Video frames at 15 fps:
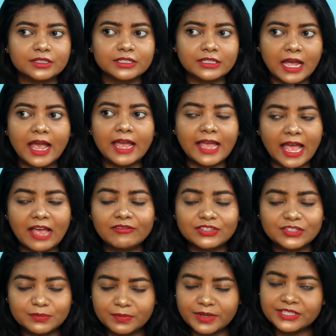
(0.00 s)
I have a
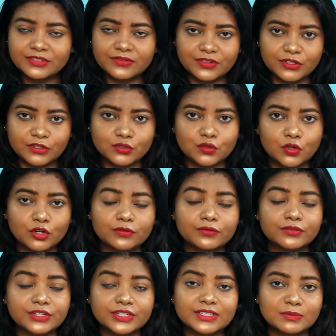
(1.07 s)
specific sort of
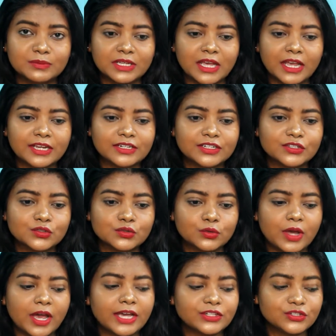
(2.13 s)
reason behind it, so
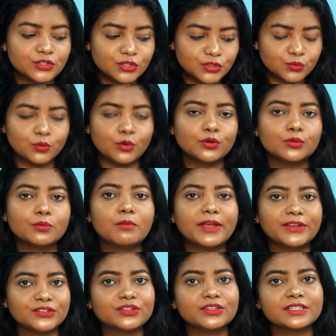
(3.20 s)
I just want to
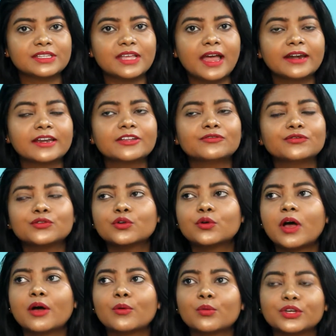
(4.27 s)
mention it that if you
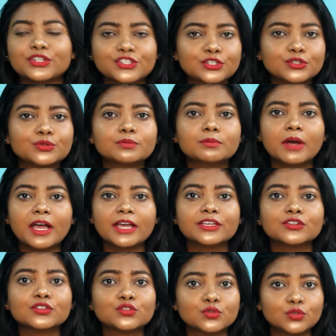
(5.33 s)
are wishing to buy
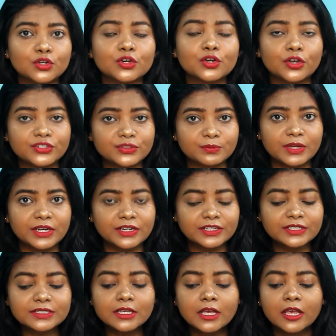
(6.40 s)
your Sugar
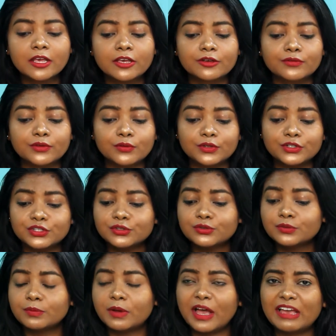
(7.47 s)
Cosmetics, if you're wishing to
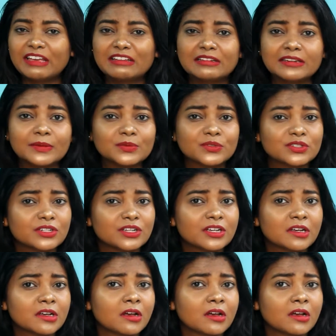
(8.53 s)
buy a lipstick,